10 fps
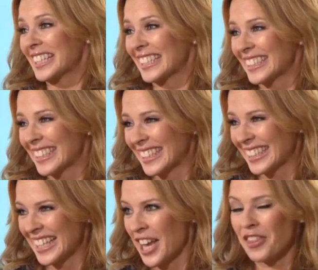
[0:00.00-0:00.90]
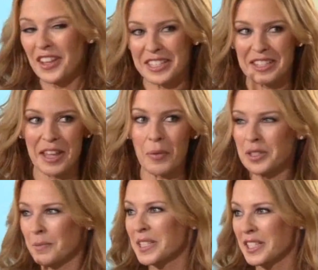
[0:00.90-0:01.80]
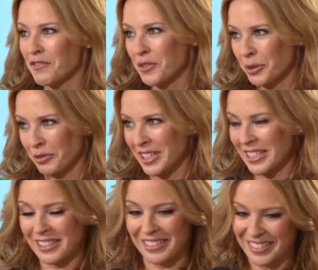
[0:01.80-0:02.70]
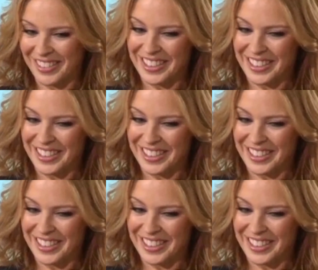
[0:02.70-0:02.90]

no, I think it's a great title. That's, that was the missing fourth reason.